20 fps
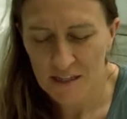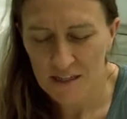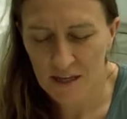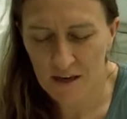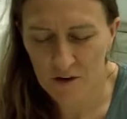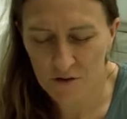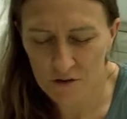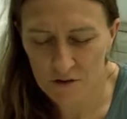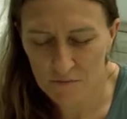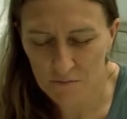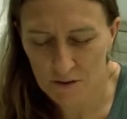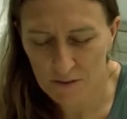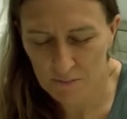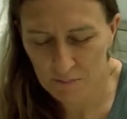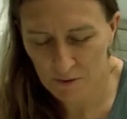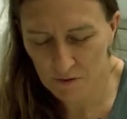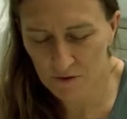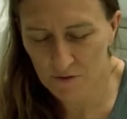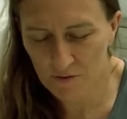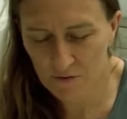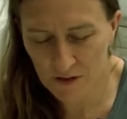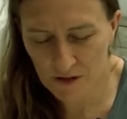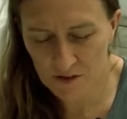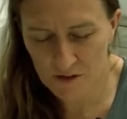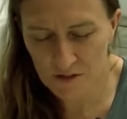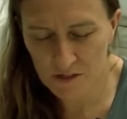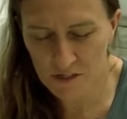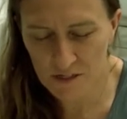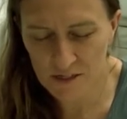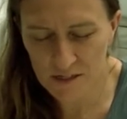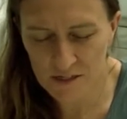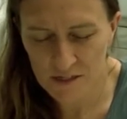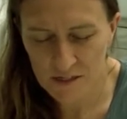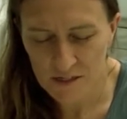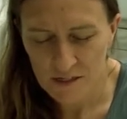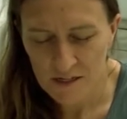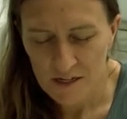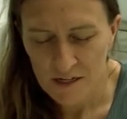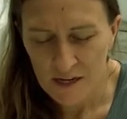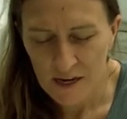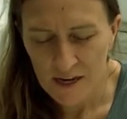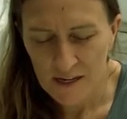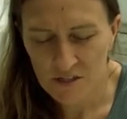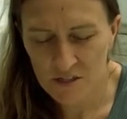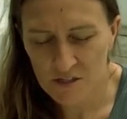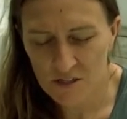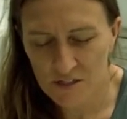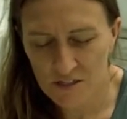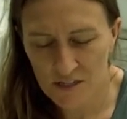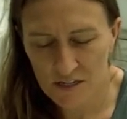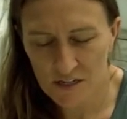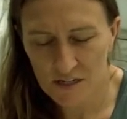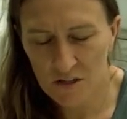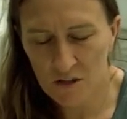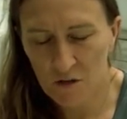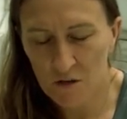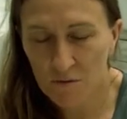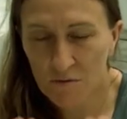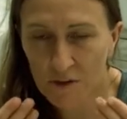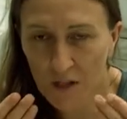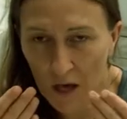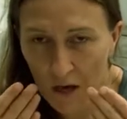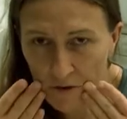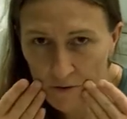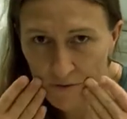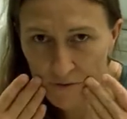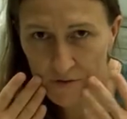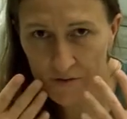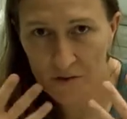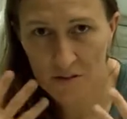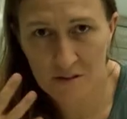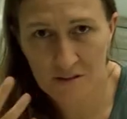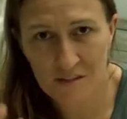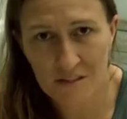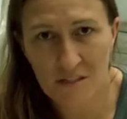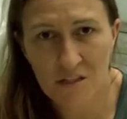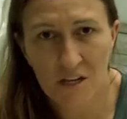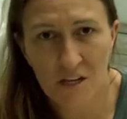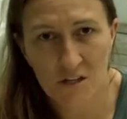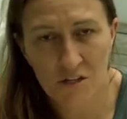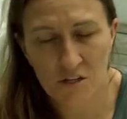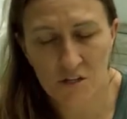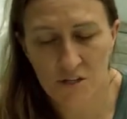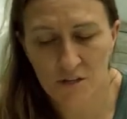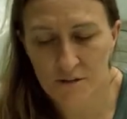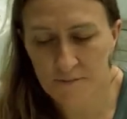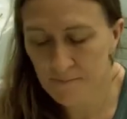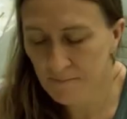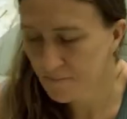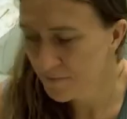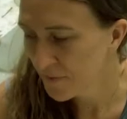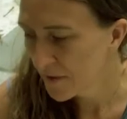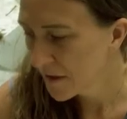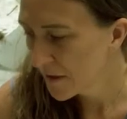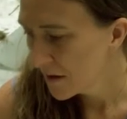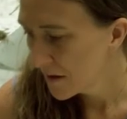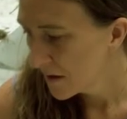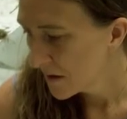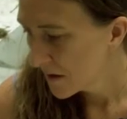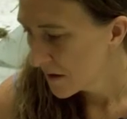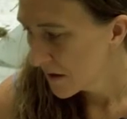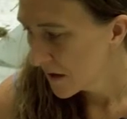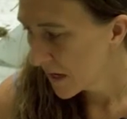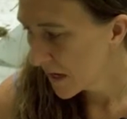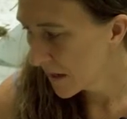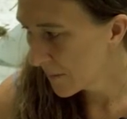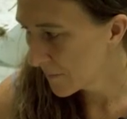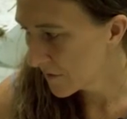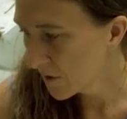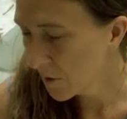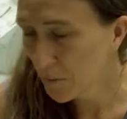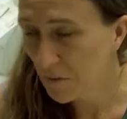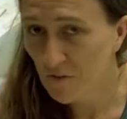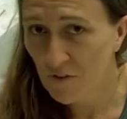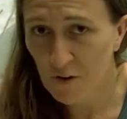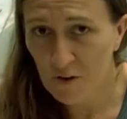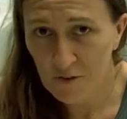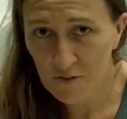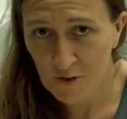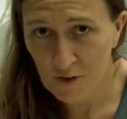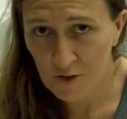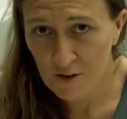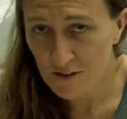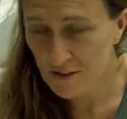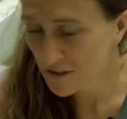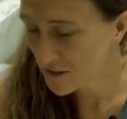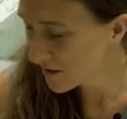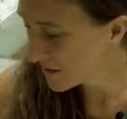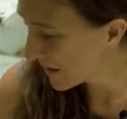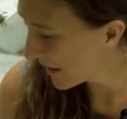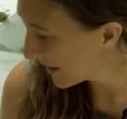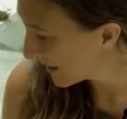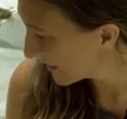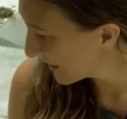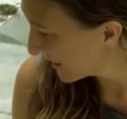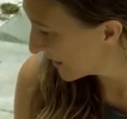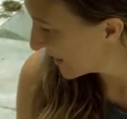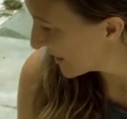the health of my body flourishing, and just sending a lot of love, so there's intention. Um, so I'll be very focused on that.